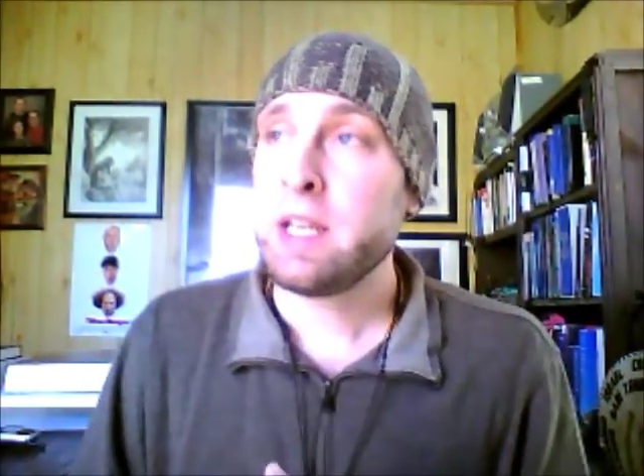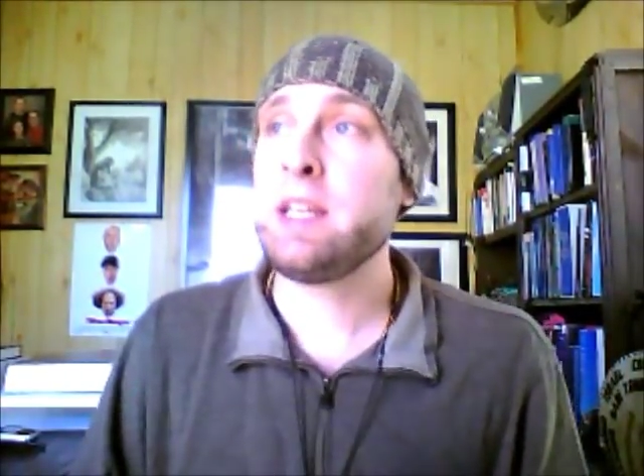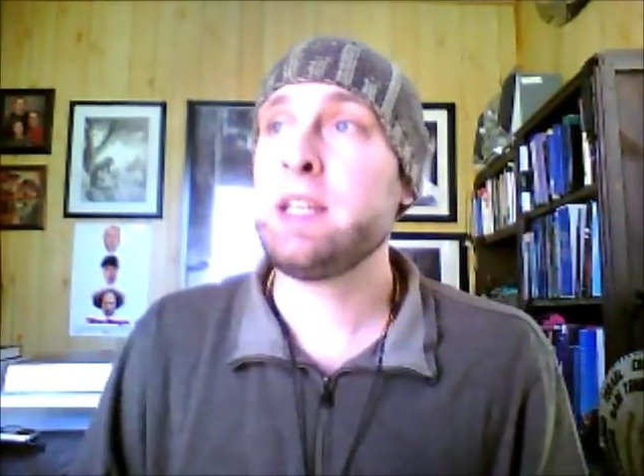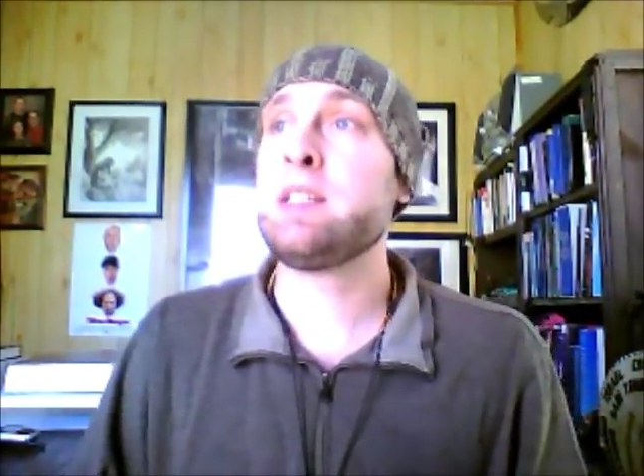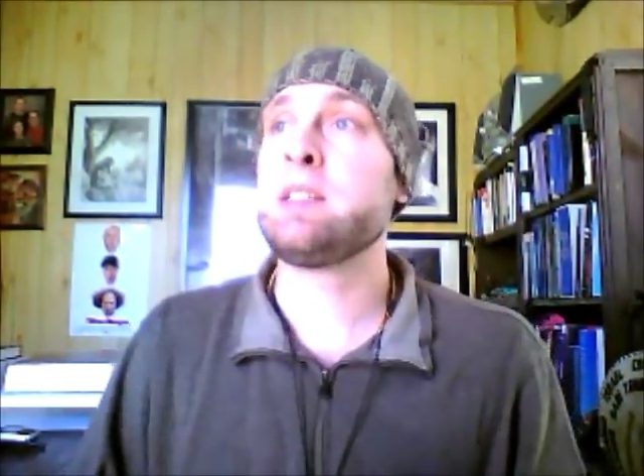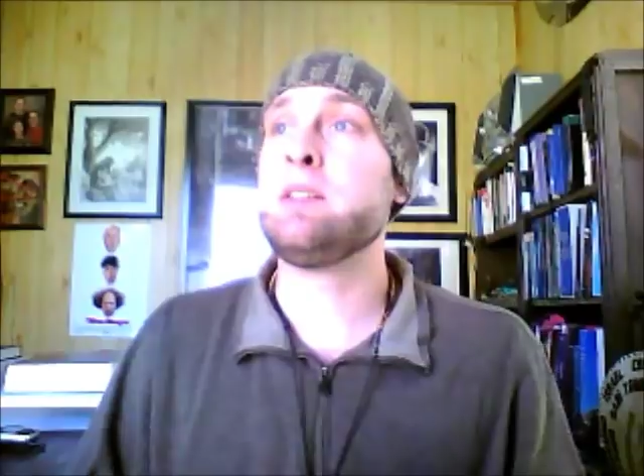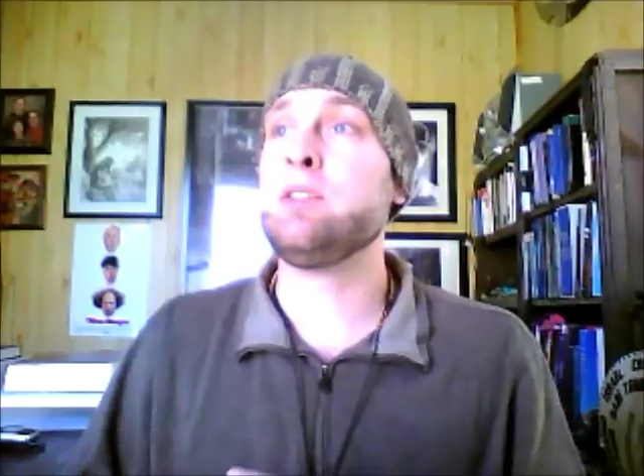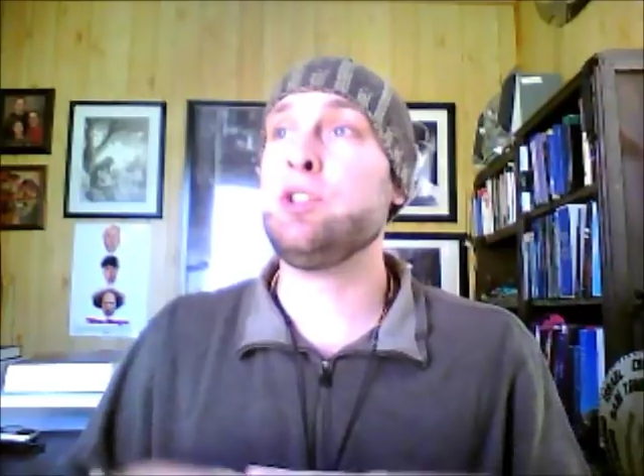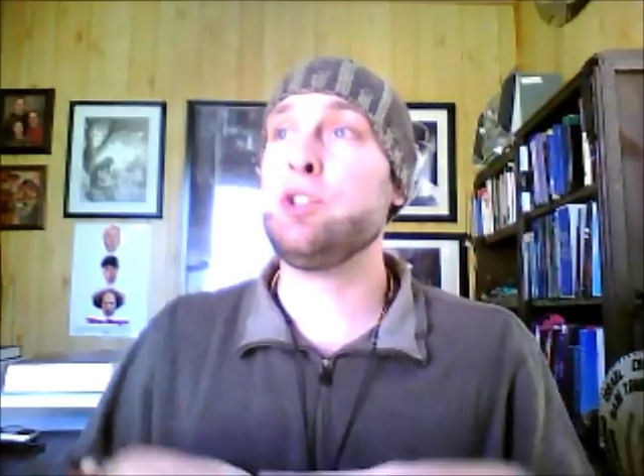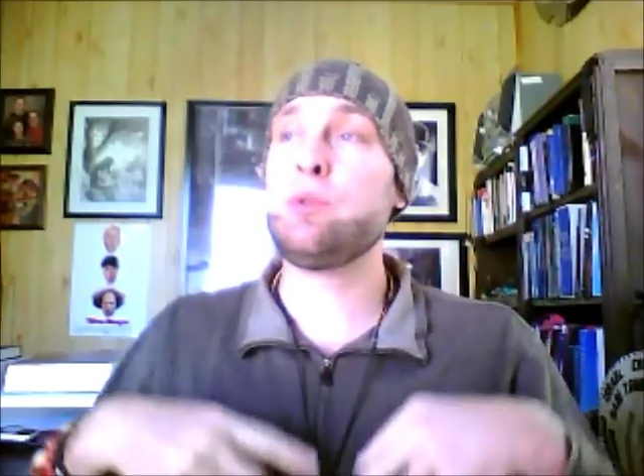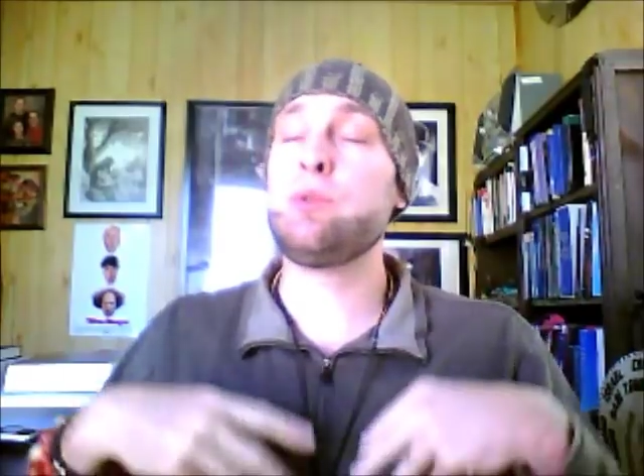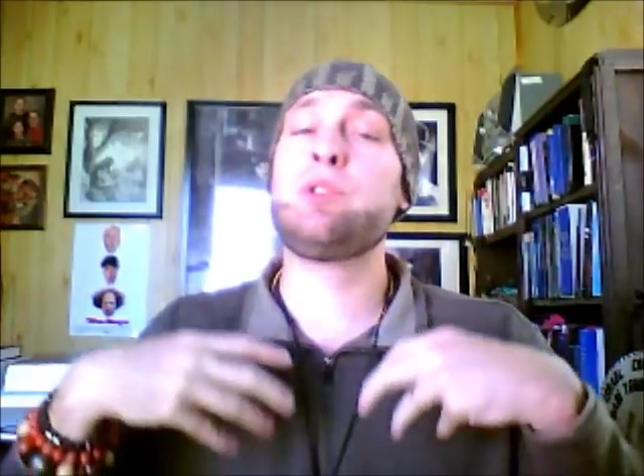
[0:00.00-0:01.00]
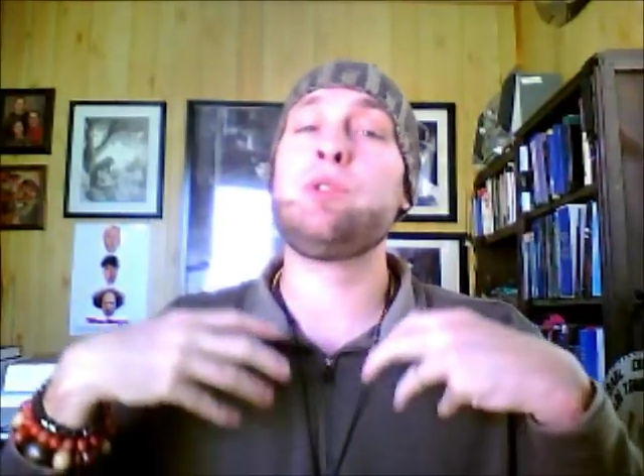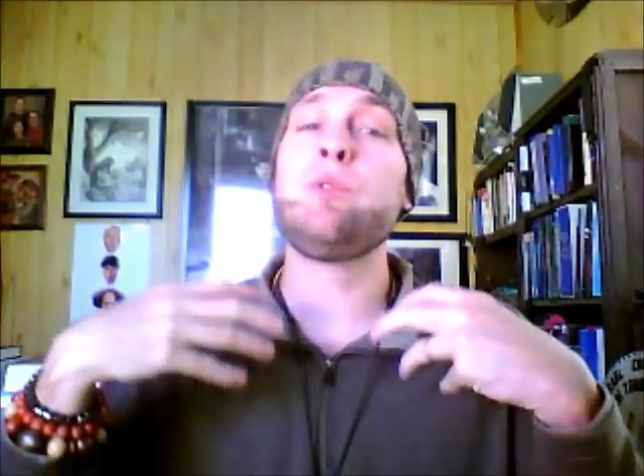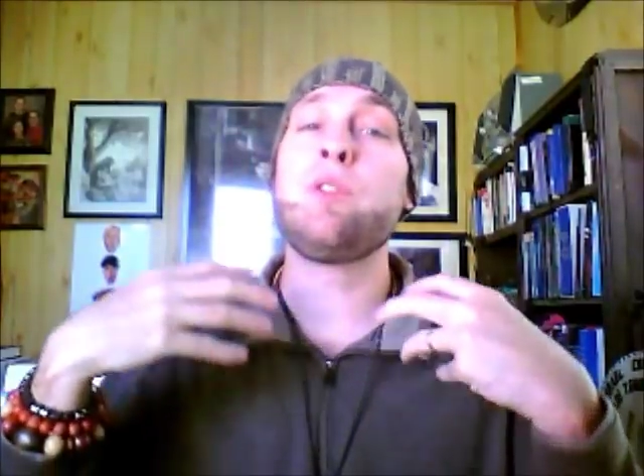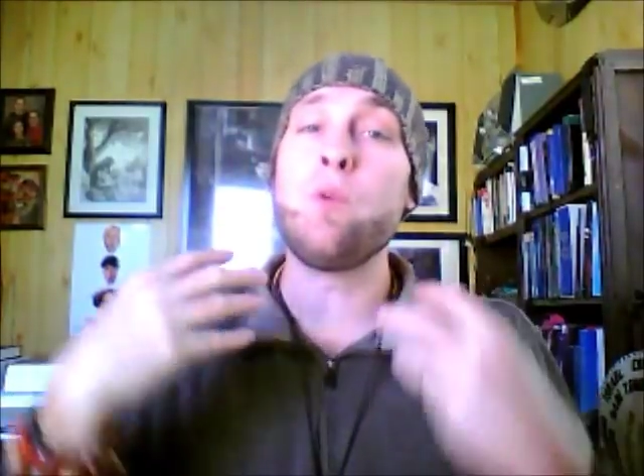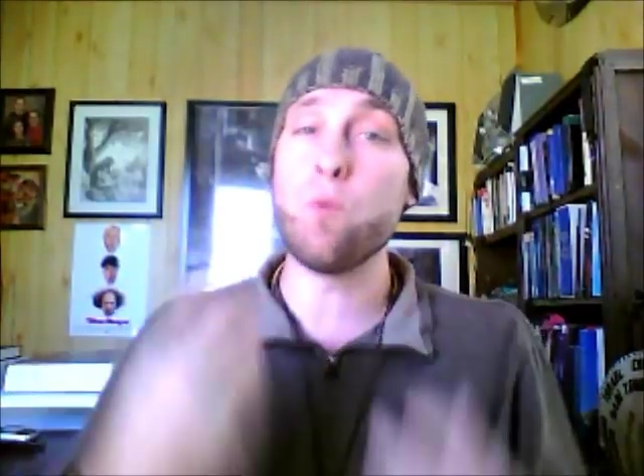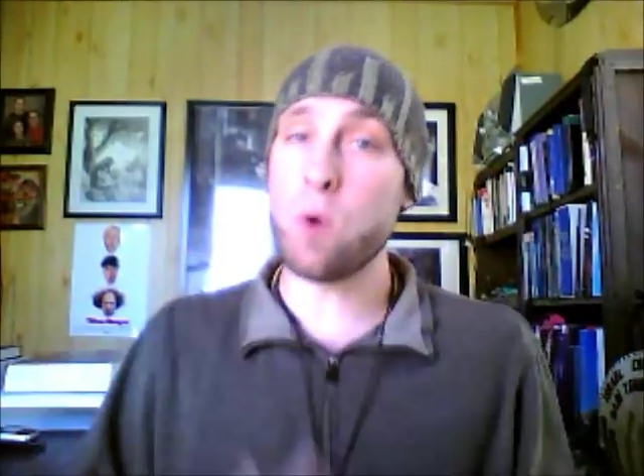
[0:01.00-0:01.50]
is due
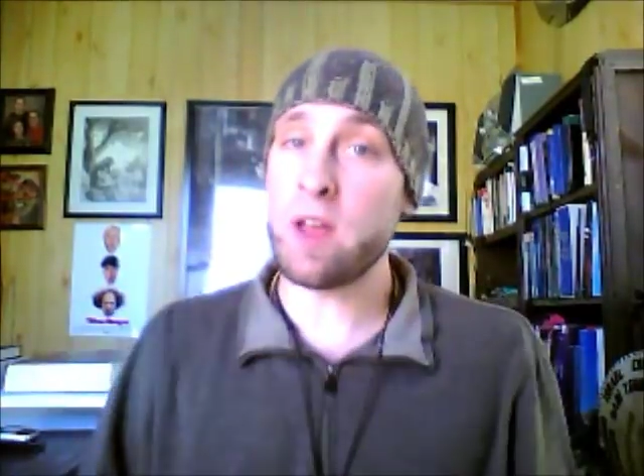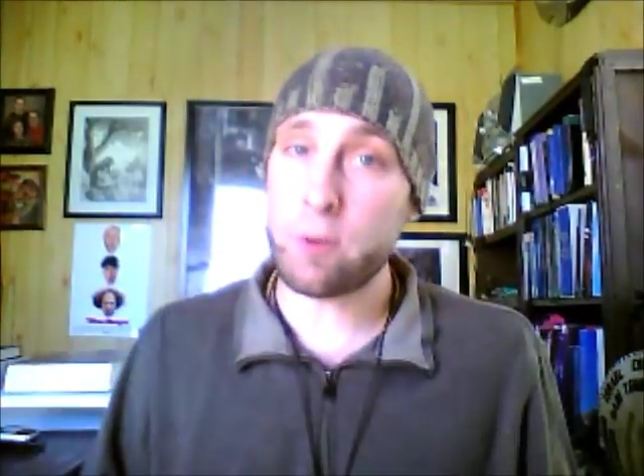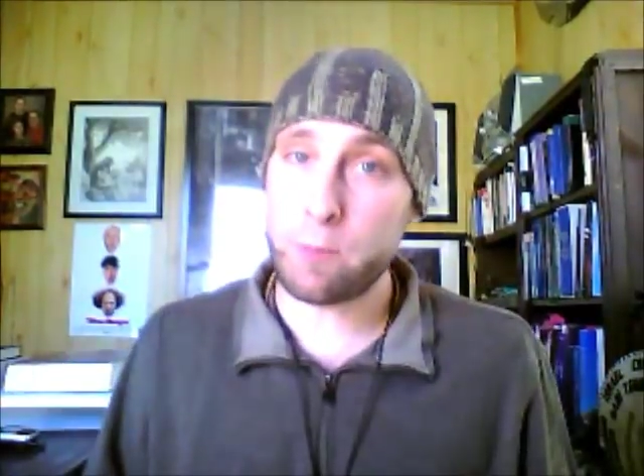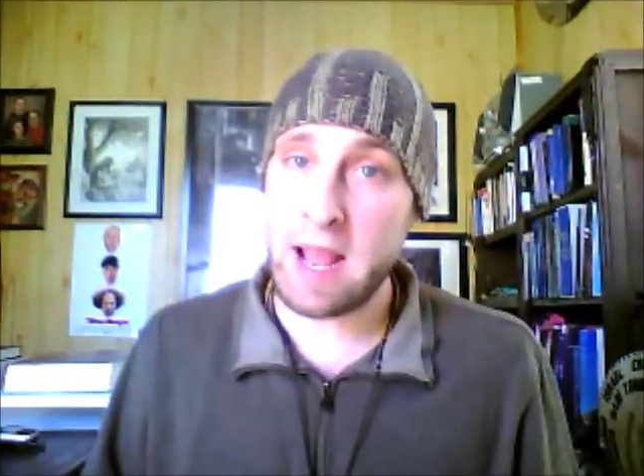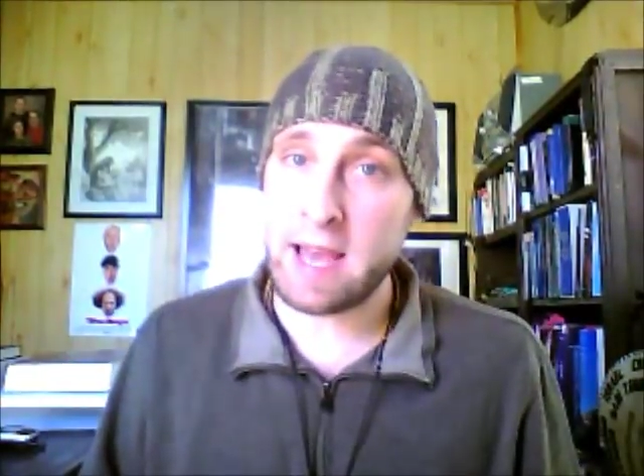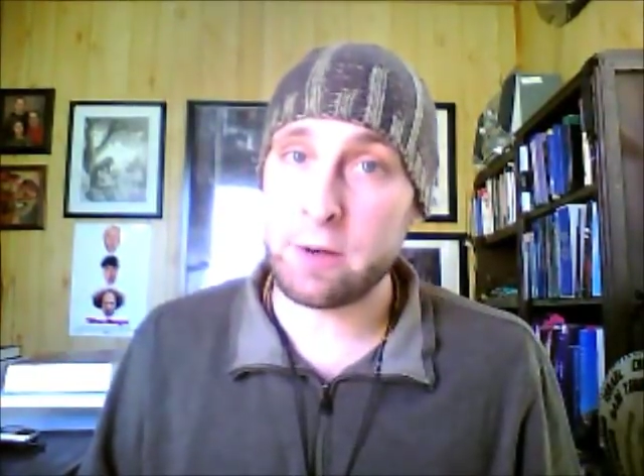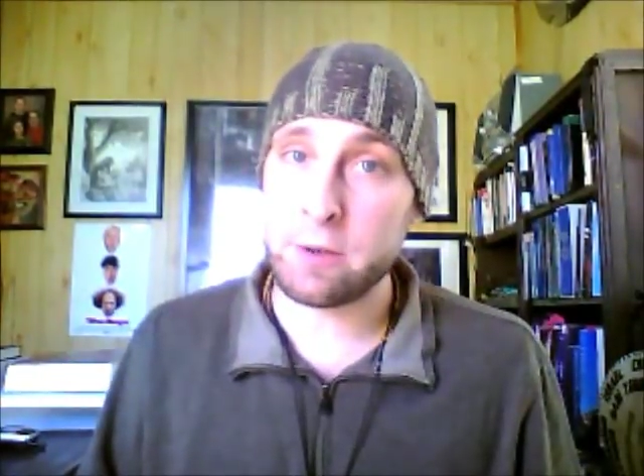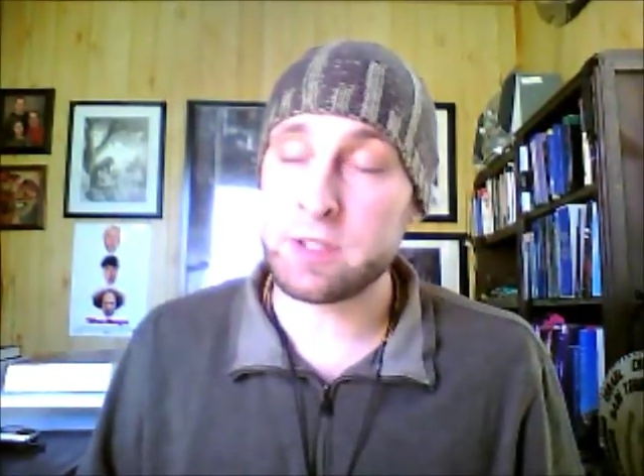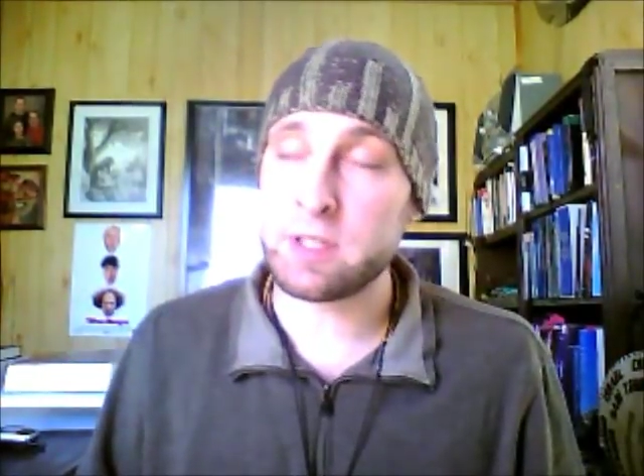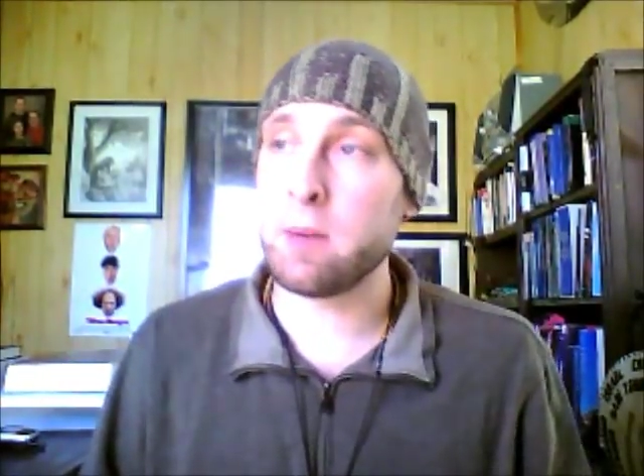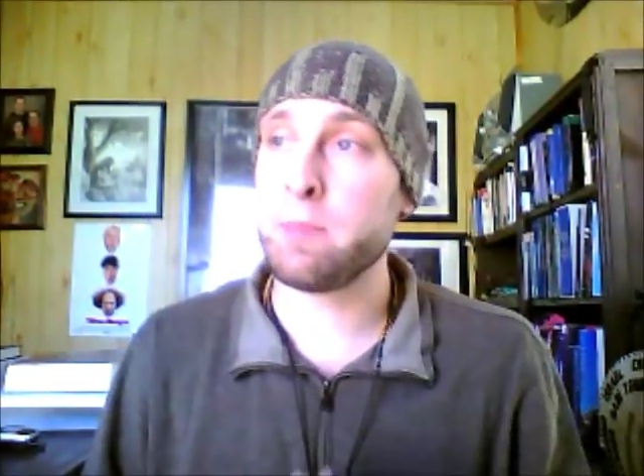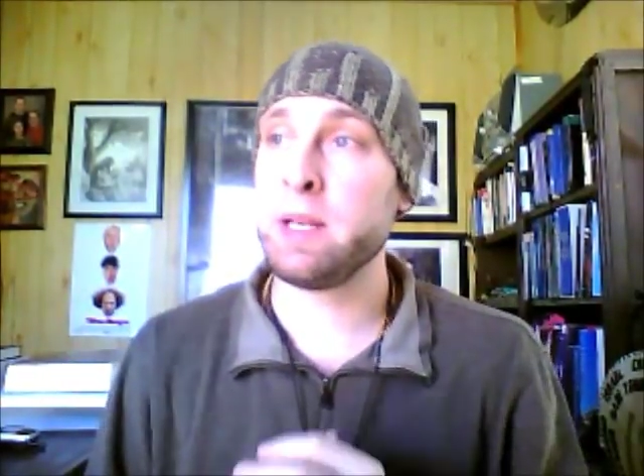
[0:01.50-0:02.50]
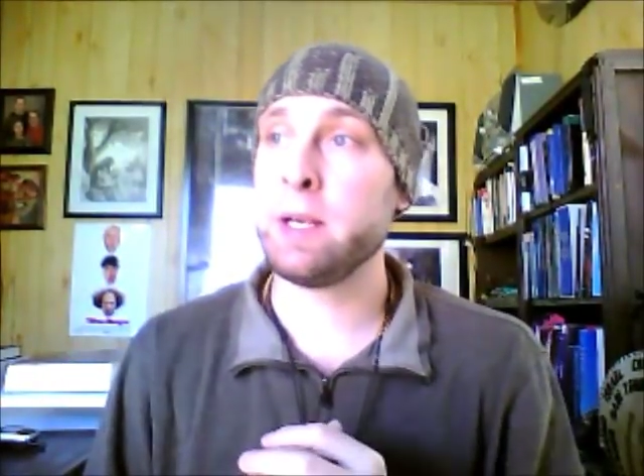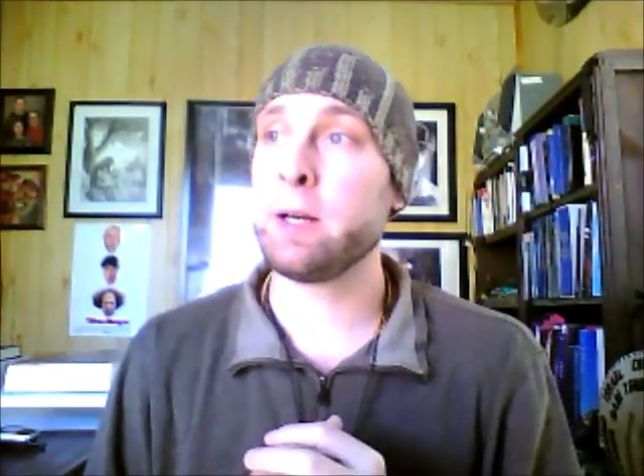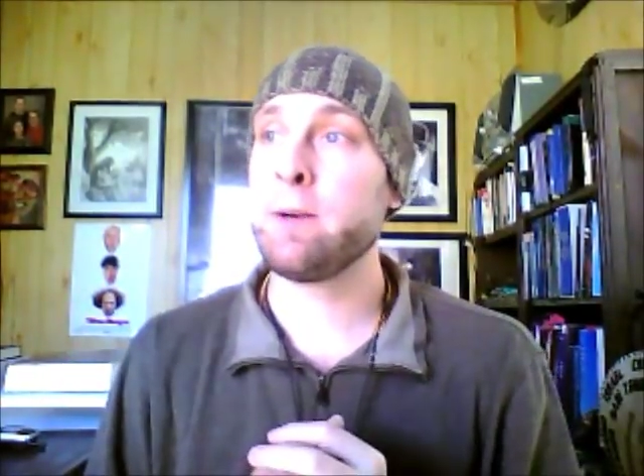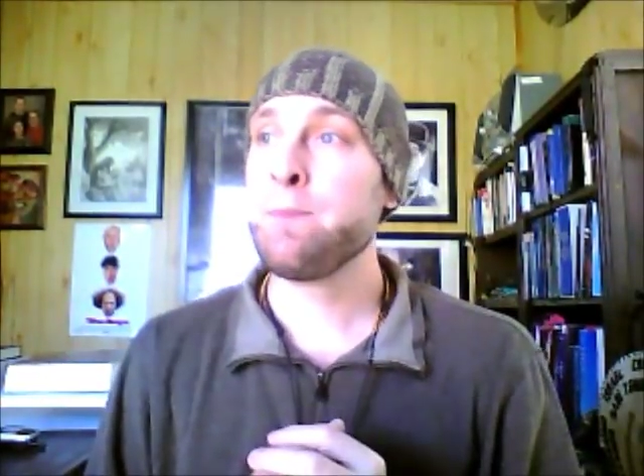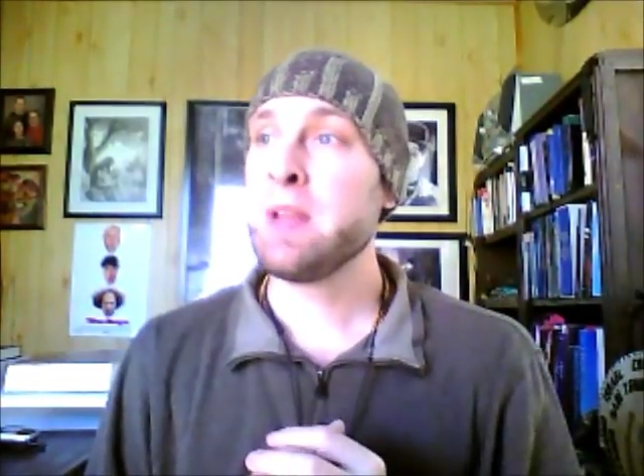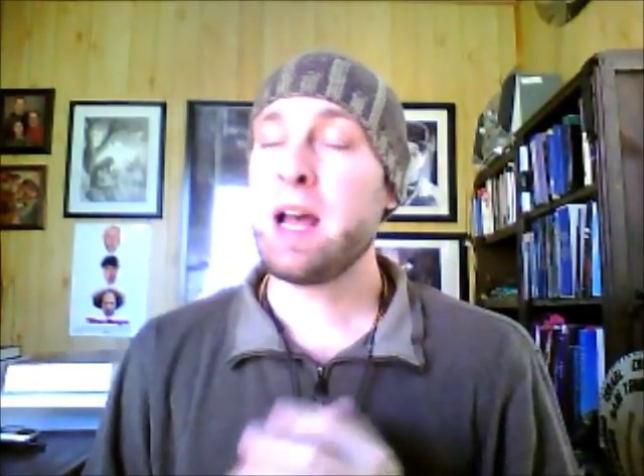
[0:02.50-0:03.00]
to the weather patterns up
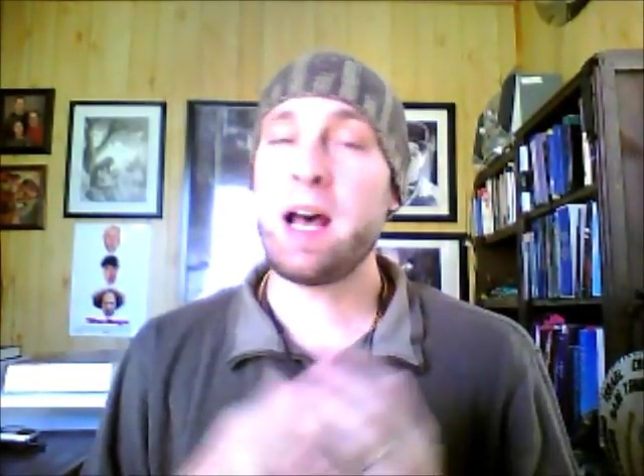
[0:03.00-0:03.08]
here,